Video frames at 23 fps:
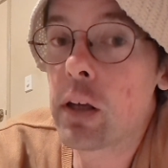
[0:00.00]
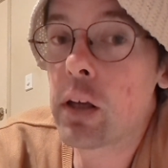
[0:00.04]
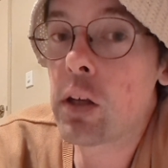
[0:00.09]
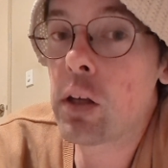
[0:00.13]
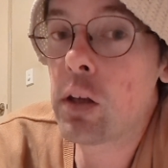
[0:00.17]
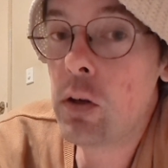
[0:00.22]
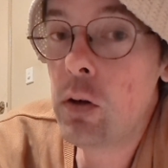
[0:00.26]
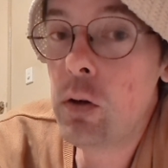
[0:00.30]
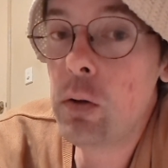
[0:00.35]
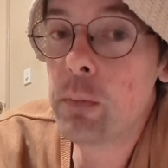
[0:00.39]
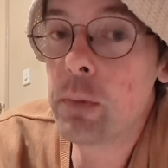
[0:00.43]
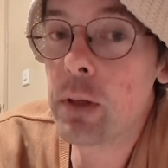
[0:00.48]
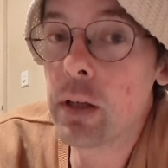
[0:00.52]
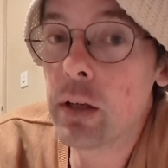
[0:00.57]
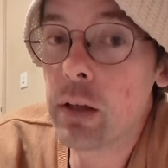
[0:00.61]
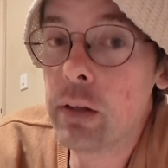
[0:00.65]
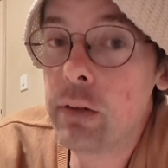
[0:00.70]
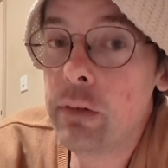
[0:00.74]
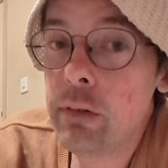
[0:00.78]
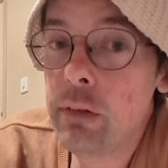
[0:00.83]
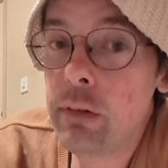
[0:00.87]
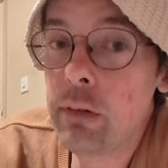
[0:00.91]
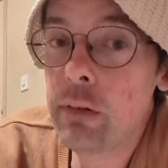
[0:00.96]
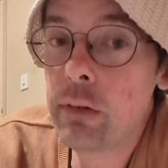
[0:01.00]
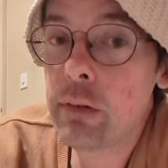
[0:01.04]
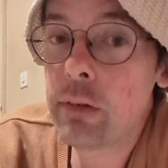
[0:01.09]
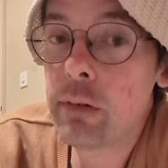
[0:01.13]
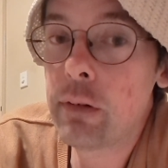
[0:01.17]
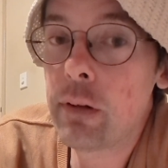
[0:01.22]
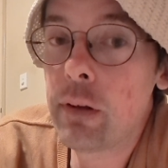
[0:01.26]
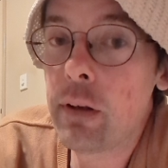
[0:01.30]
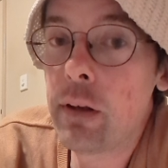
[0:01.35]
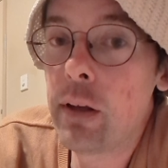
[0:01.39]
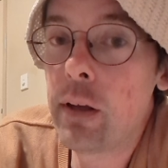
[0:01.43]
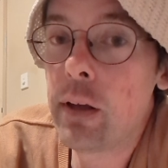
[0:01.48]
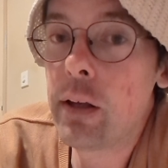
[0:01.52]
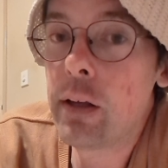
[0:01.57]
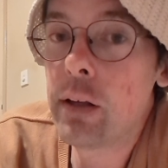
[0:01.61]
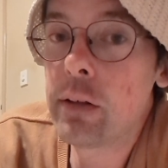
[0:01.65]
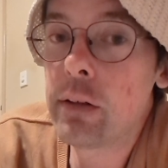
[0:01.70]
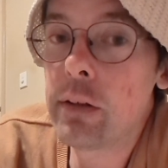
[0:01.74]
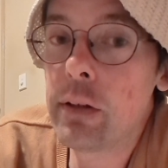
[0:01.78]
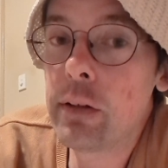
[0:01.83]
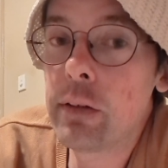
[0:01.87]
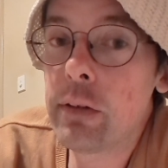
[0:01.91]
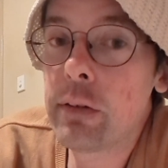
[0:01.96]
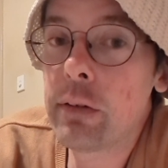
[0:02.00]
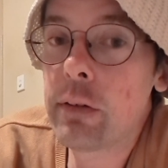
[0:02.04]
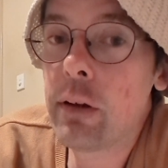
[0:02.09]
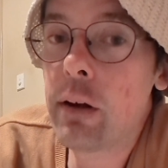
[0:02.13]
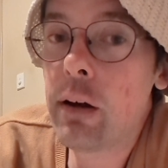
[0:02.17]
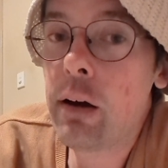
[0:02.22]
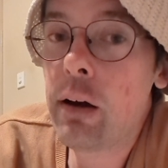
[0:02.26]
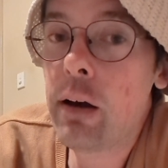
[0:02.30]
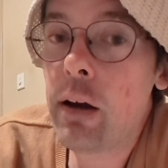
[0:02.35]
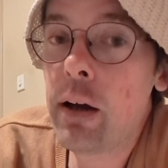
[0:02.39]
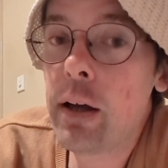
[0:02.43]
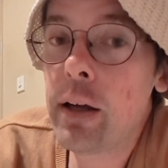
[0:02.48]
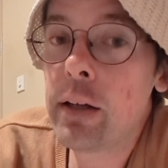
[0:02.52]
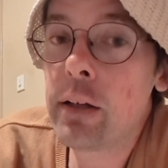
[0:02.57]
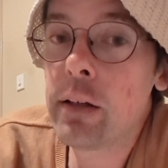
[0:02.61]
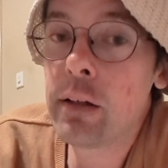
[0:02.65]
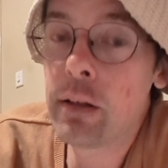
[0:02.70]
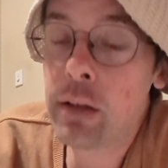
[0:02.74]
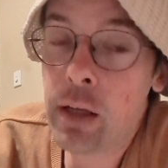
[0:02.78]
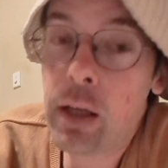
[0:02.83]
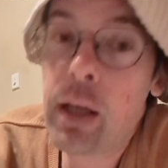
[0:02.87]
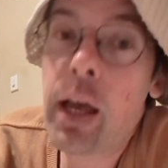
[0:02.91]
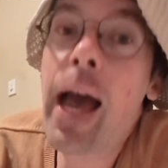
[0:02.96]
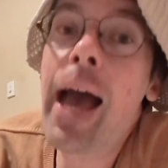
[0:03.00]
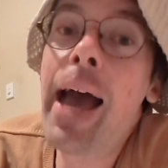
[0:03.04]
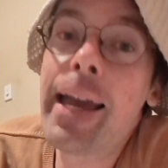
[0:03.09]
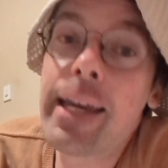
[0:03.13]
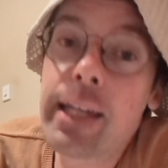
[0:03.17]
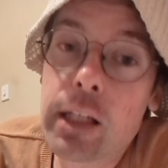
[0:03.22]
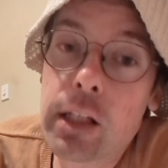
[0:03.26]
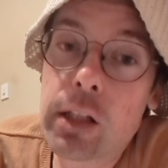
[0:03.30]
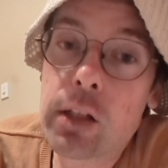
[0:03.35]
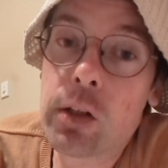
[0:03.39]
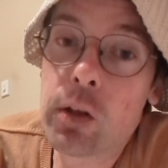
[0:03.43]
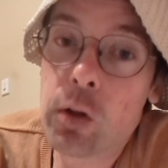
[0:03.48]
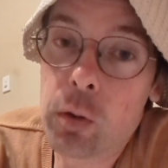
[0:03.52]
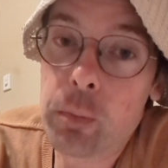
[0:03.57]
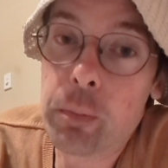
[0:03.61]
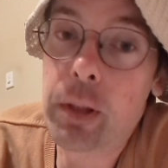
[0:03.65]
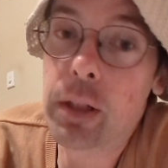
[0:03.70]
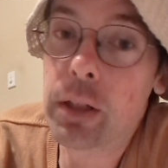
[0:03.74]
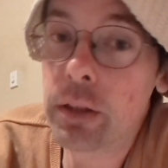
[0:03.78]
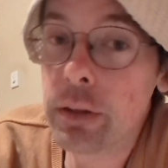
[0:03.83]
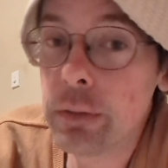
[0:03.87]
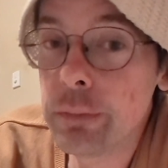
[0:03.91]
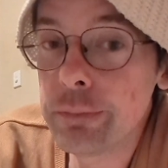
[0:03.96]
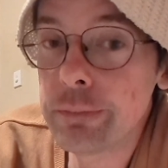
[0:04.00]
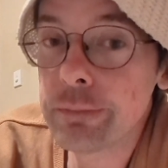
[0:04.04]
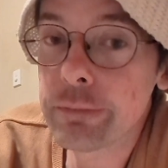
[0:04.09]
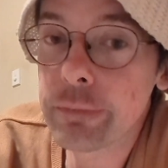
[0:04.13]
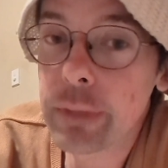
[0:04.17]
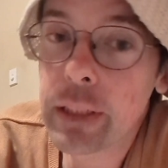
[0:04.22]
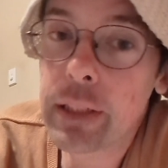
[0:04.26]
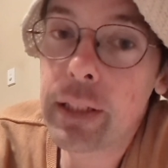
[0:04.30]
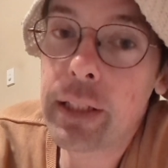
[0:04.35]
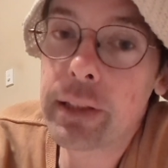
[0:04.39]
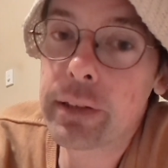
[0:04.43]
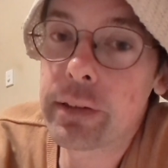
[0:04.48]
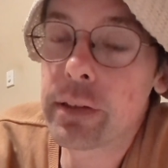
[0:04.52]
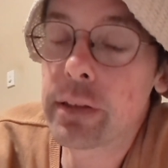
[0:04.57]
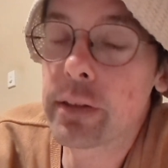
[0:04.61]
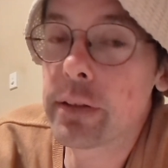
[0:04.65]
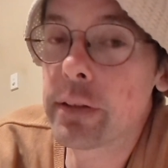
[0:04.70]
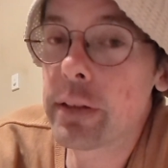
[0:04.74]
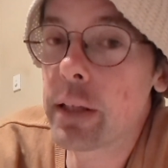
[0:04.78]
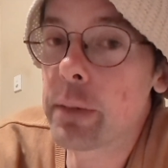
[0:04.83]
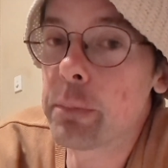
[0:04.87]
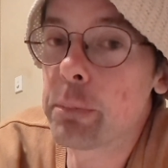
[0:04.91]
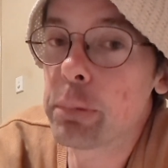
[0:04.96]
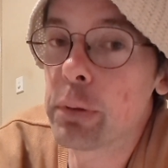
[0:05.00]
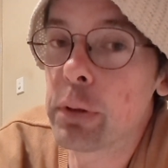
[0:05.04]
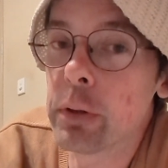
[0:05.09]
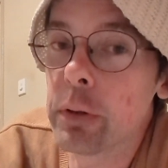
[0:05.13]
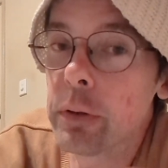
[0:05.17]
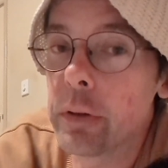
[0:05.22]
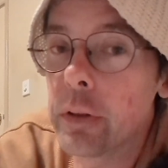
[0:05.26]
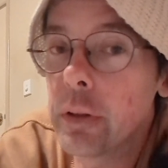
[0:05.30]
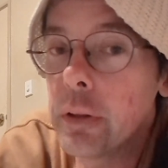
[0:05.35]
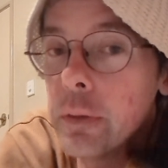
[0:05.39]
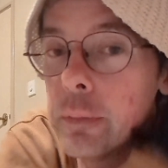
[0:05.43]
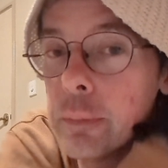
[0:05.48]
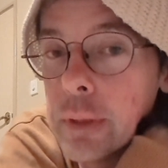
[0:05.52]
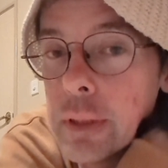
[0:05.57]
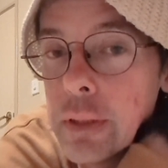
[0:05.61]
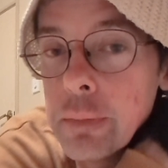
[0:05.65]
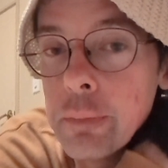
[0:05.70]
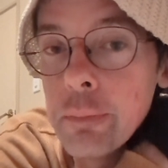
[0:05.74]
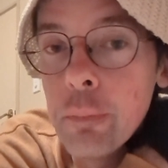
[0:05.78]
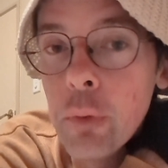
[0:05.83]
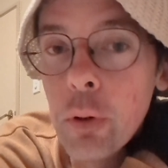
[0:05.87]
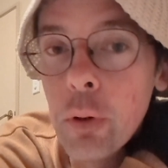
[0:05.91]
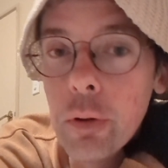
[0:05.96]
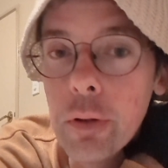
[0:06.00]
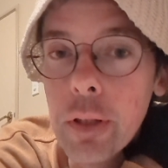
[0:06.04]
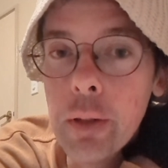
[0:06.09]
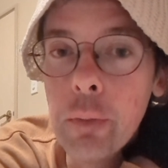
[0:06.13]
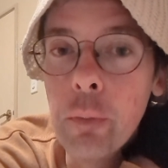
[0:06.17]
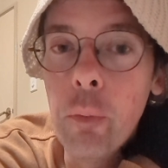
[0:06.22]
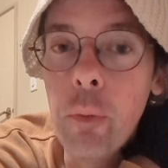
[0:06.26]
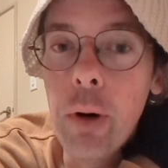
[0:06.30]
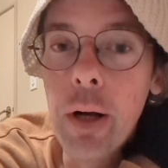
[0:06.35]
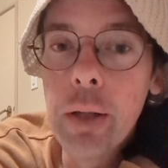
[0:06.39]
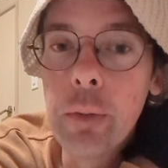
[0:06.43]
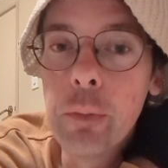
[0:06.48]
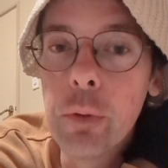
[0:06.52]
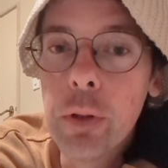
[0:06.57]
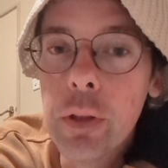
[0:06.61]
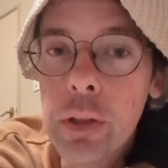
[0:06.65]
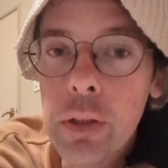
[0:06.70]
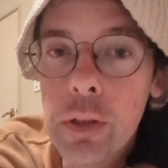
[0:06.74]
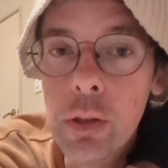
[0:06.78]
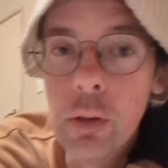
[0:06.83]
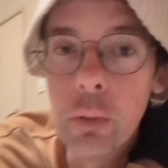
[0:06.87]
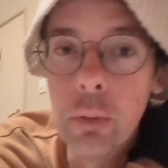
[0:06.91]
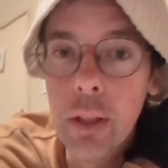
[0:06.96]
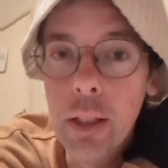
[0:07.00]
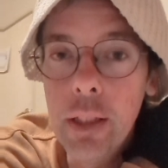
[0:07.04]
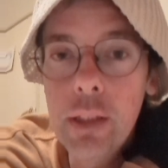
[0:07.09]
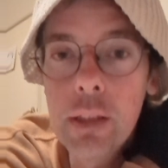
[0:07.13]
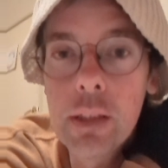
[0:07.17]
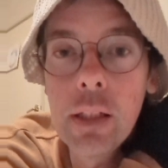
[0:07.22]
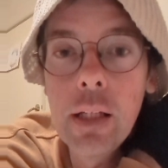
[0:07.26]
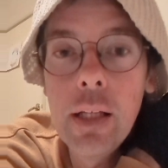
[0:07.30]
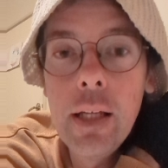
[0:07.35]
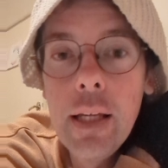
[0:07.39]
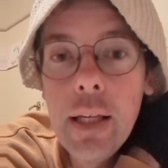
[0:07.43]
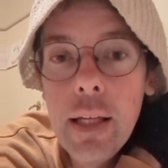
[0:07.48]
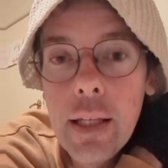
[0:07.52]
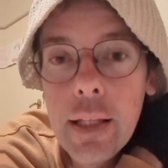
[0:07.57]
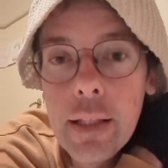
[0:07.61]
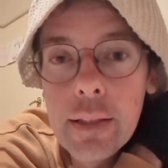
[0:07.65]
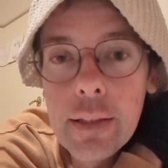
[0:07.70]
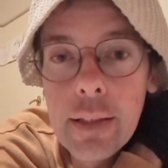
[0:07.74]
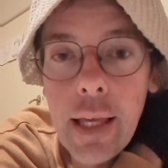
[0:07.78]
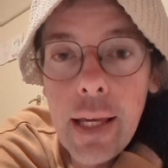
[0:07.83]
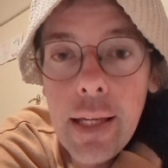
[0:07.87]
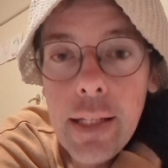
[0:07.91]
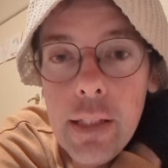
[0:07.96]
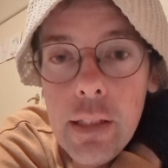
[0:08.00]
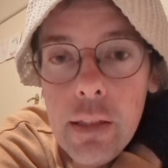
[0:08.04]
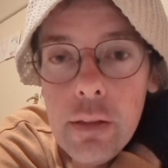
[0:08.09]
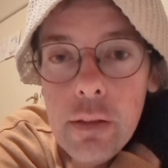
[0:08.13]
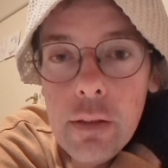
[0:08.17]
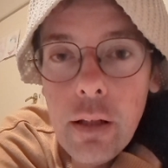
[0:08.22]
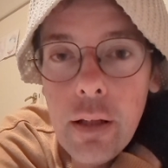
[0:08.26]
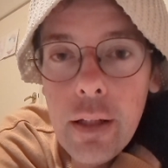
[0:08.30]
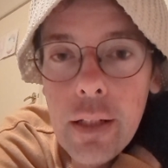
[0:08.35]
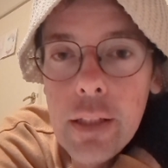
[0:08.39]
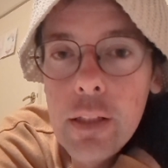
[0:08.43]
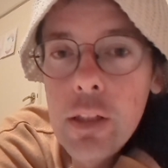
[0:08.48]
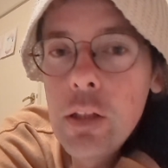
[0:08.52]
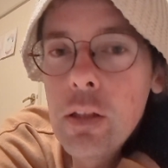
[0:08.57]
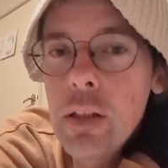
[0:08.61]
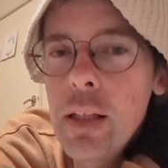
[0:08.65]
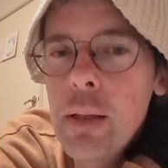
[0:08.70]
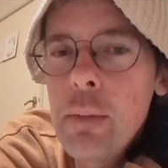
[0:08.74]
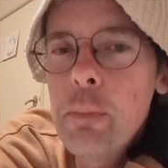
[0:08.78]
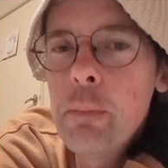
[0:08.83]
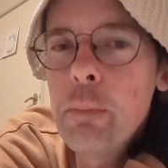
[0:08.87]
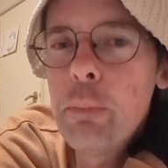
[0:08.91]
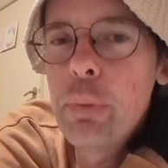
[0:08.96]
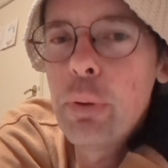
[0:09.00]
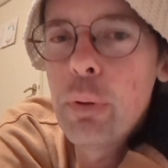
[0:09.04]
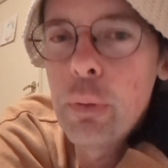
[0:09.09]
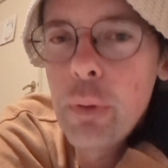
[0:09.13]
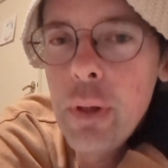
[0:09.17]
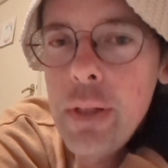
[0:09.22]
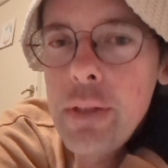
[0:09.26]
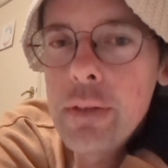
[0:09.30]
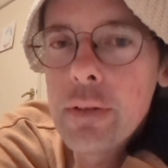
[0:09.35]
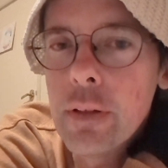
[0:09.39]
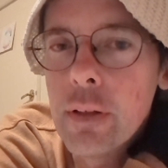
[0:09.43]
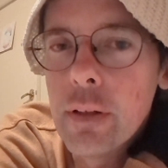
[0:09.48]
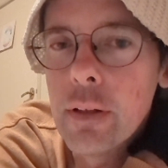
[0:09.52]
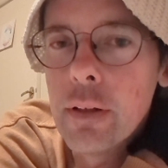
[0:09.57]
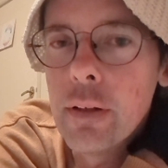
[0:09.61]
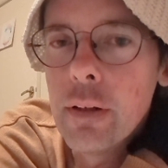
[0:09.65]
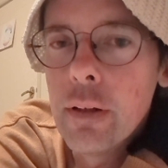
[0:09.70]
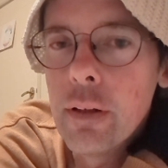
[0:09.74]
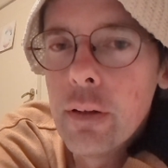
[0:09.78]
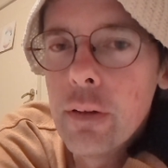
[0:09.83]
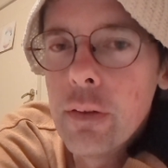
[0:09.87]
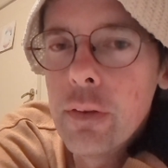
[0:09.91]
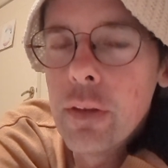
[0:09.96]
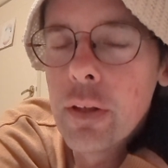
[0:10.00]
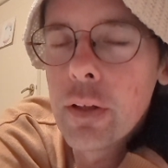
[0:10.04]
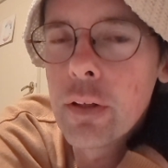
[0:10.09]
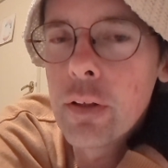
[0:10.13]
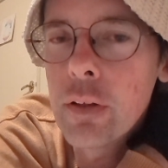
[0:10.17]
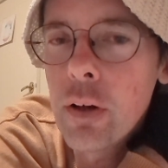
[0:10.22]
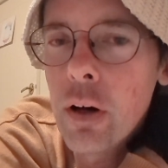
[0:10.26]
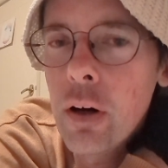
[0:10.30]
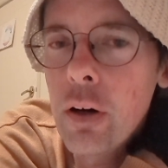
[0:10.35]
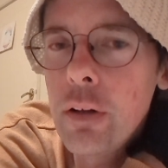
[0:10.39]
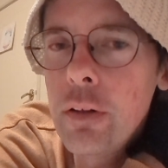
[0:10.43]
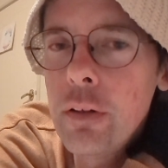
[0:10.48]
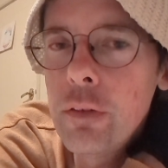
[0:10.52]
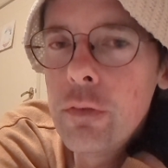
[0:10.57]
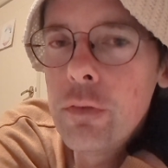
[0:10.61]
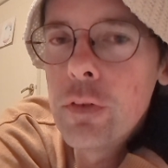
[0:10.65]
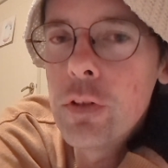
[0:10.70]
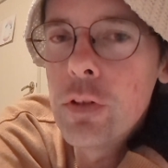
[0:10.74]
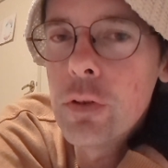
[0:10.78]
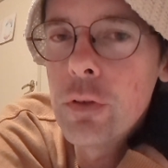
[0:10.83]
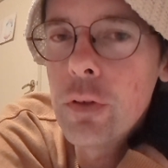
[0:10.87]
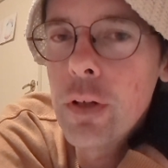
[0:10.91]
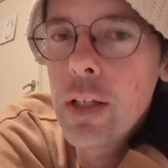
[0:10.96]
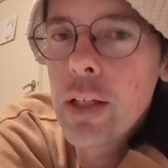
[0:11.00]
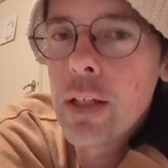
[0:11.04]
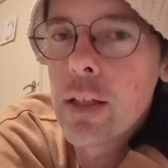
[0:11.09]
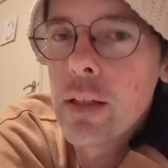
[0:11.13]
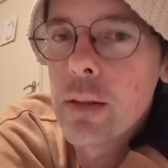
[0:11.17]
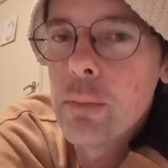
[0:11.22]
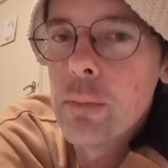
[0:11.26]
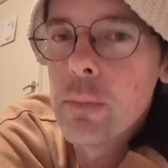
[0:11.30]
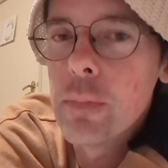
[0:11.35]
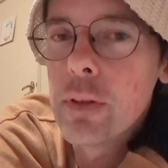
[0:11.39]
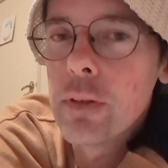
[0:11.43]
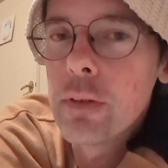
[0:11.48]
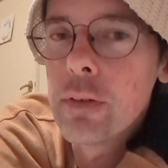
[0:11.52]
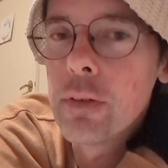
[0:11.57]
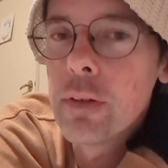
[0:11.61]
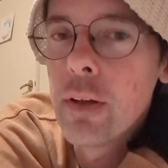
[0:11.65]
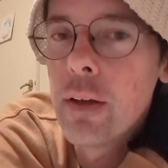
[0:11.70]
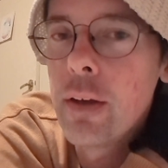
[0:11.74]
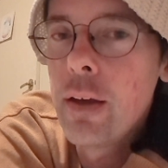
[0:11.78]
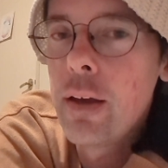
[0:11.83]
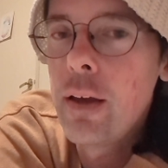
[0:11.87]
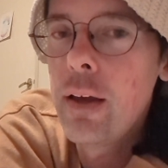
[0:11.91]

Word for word: Humans decide a, a human, but let's just say plural, is more than one would do it, they decided to imprison the god of dreams